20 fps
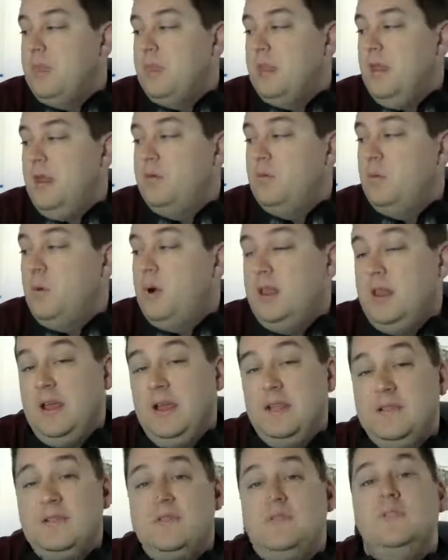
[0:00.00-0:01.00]
As well
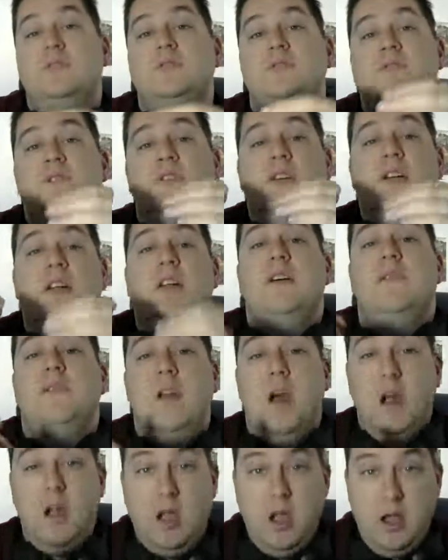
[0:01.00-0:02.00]
as if you still have
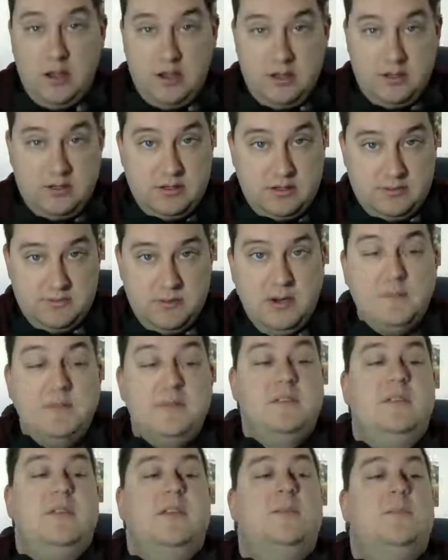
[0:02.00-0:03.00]
not gotten into smart
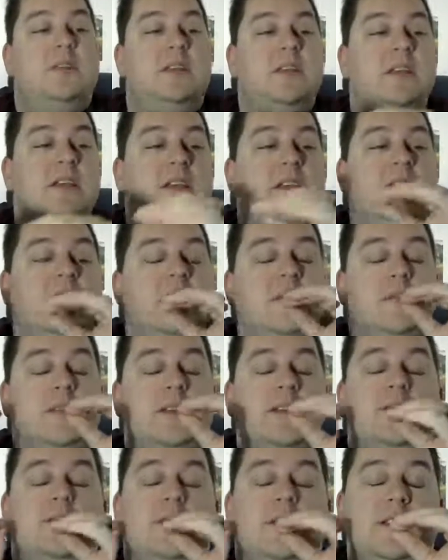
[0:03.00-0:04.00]
music, please
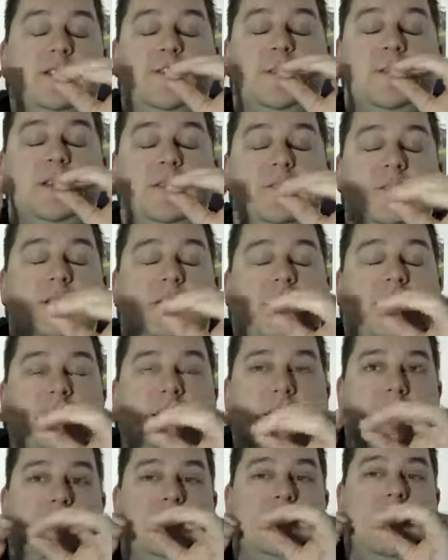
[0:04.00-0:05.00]

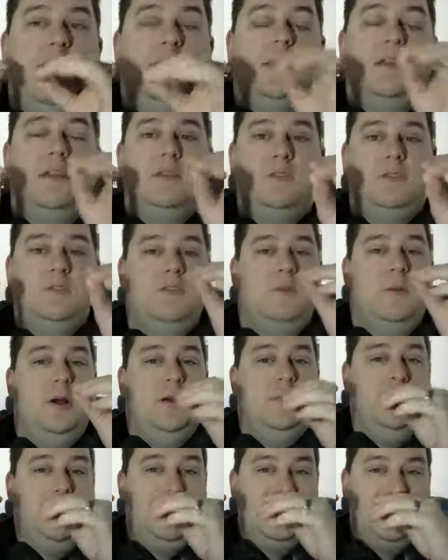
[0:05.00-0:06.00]
get into
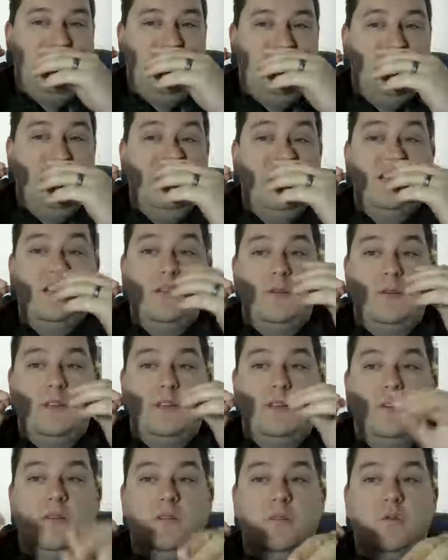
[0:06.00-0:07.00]
smart music, because with
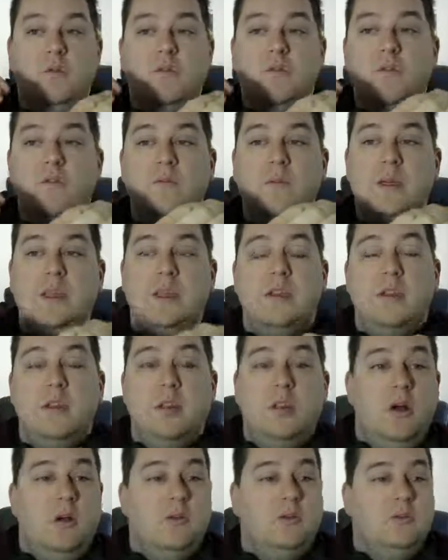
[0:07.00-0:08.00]
the schools being
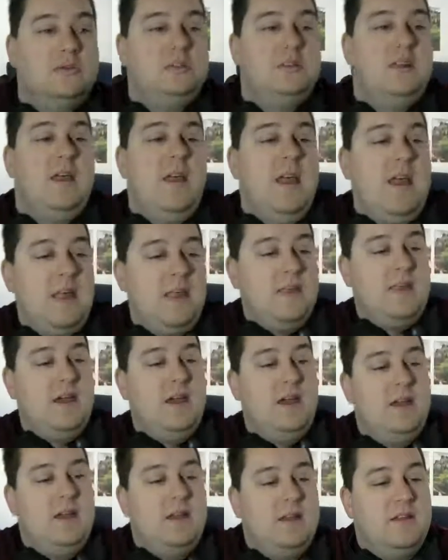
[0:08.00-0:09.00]
closed,
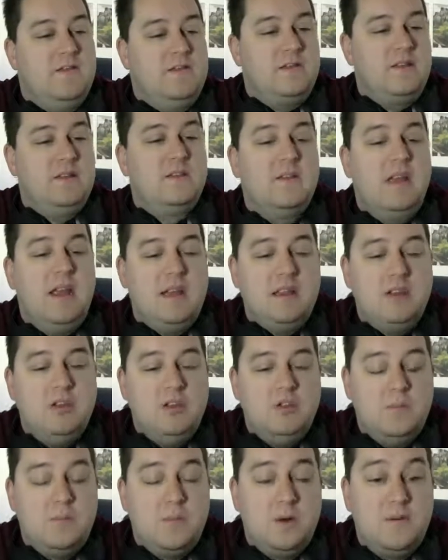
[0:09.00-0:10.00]
that if there's any
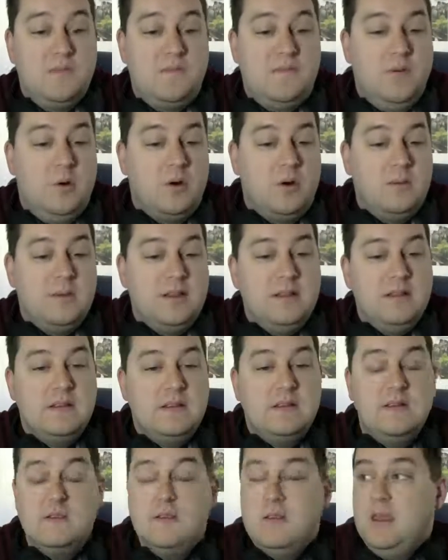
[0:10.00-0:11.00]
new
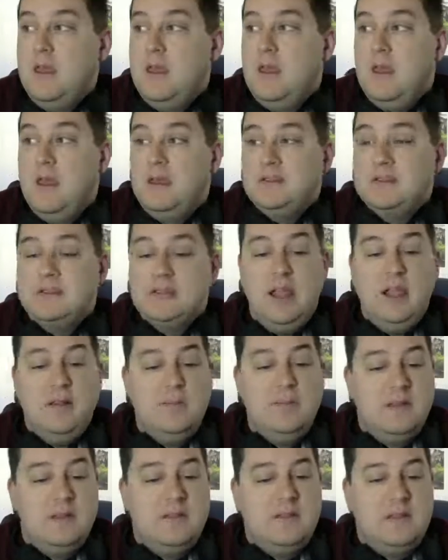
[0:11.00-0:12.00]
performance
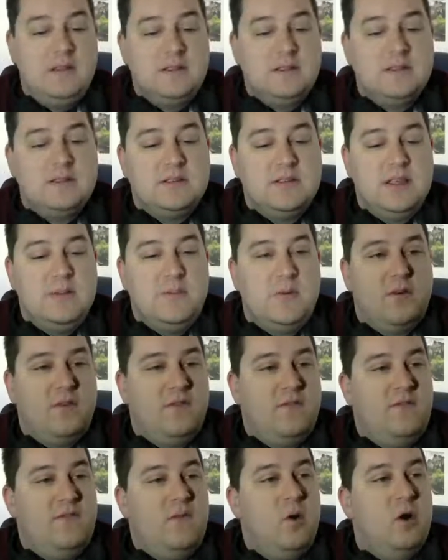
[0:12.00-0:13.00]
assignments, and this is a
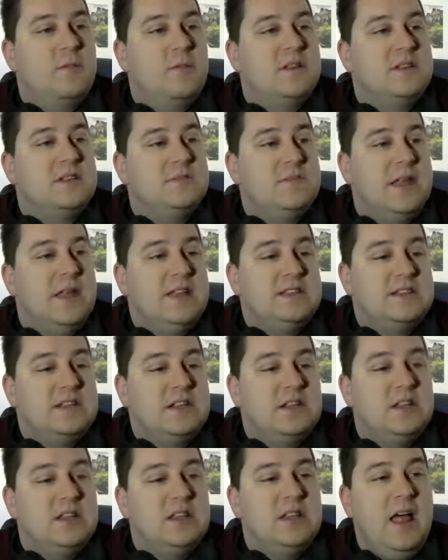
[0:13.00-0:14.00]
performance-based
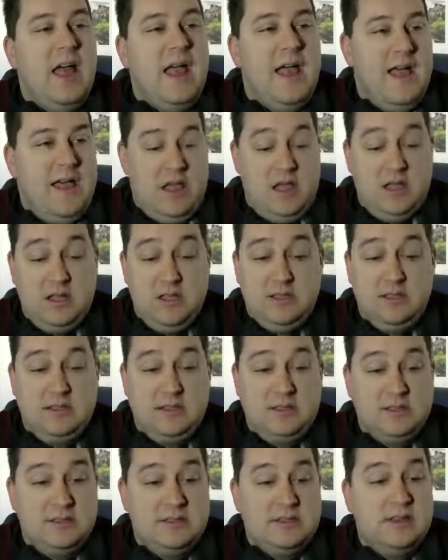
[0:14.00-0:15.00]

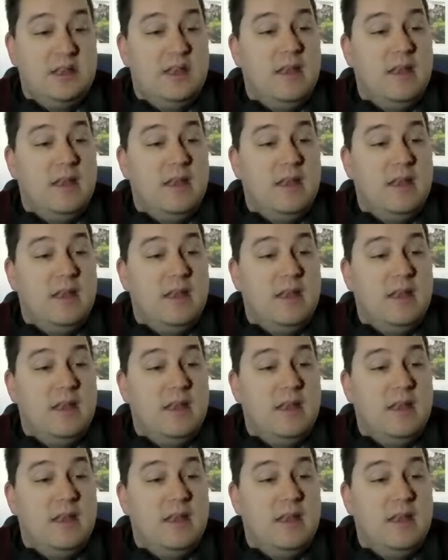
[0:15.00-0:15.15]
class,